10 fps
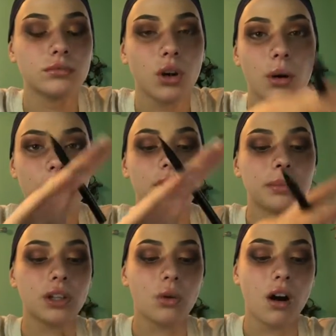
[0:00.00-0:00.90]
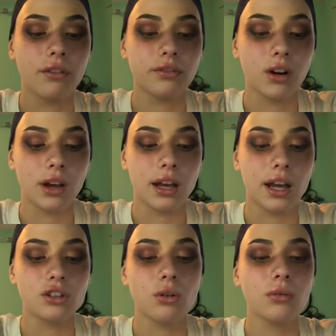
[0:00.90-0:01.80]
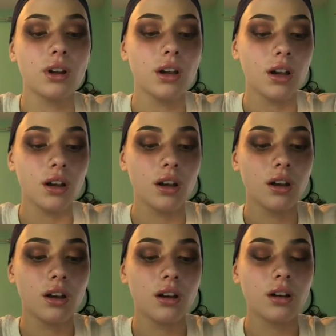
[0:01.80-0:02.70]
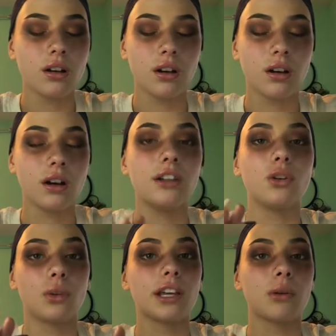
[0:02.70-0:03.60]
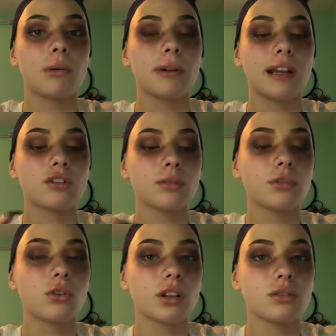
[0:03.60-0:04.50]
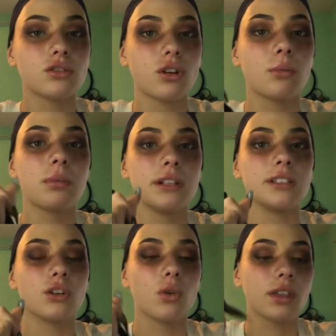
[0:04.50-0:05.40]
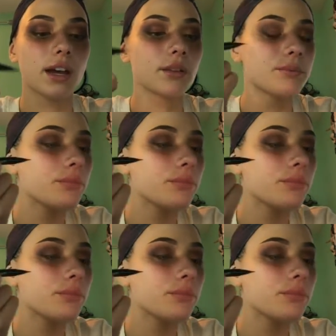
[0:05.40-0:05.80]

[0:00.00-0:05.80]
Oh, I'm flipping you off. Okay, I don't like it when my nails are broken, so please ignore that.